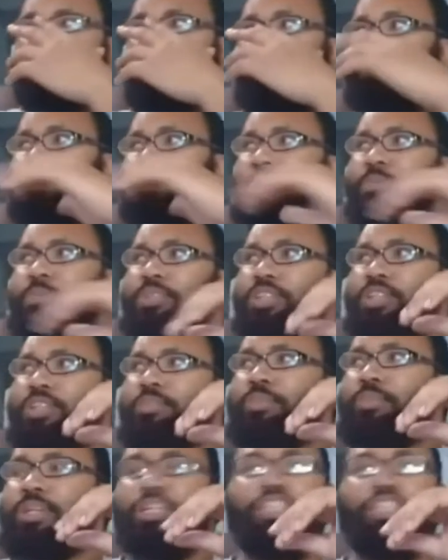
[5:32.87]
have heard people
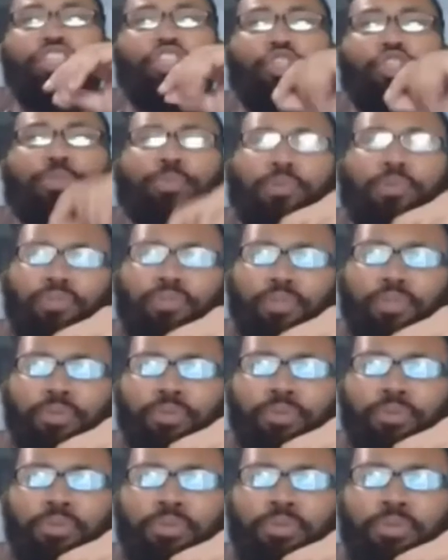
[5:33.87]
talk about a super
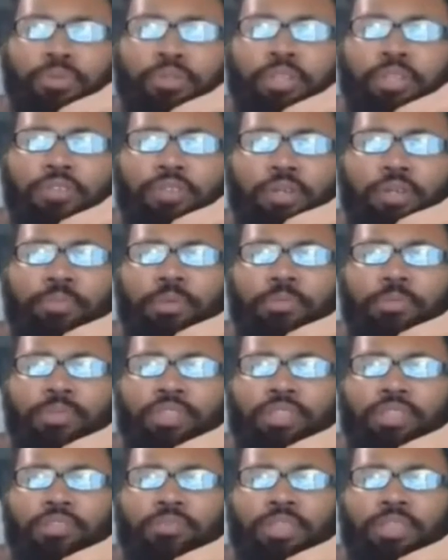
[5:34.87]
flu, have you heard people
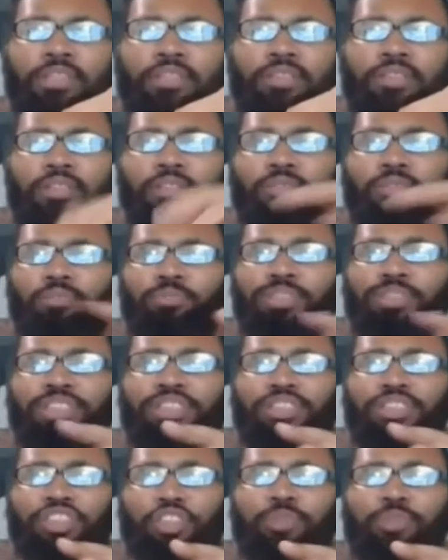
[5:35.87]
mm-hmm. talk about or
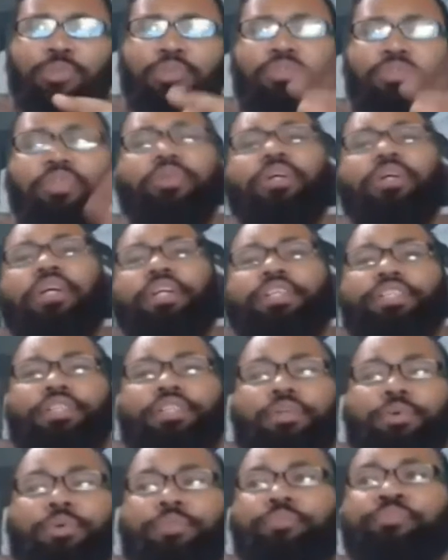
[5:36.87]
mention superflu? I've
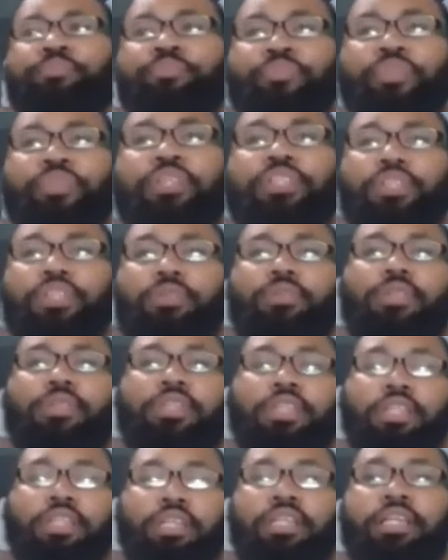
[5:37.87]
so, heard. So
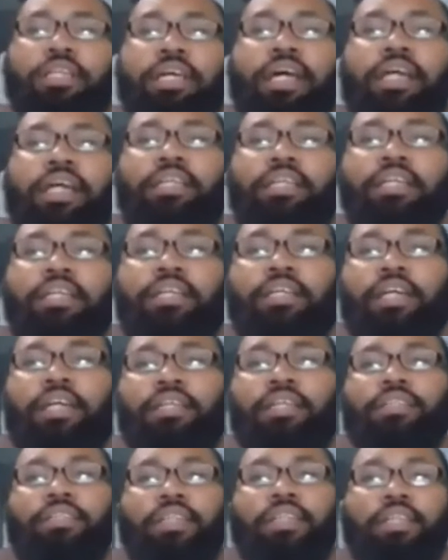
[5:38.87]
the and the idea of
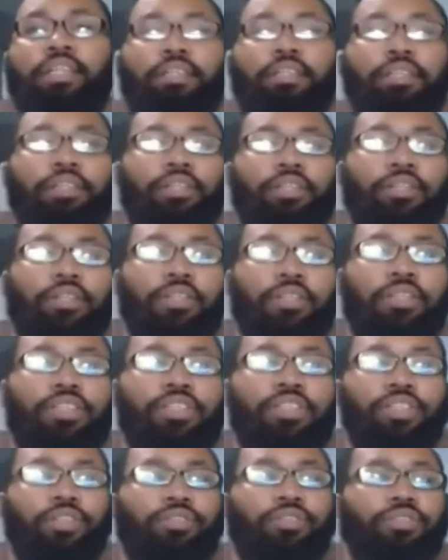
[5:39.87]
that is that there are
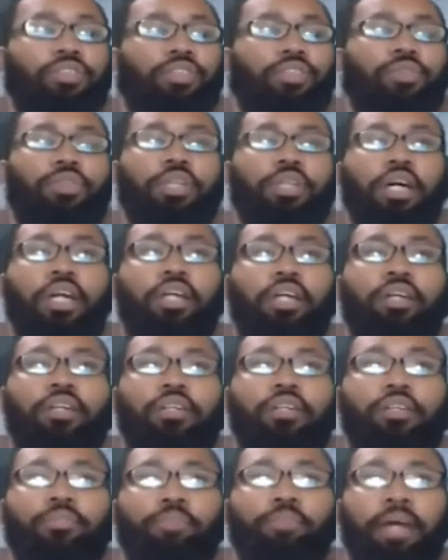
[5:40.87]
certain
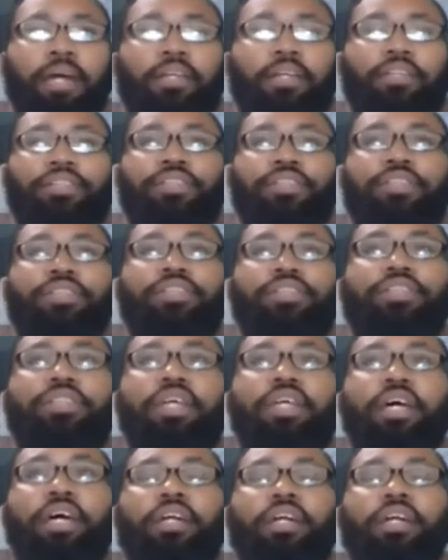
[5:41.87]
zoonotic pathogens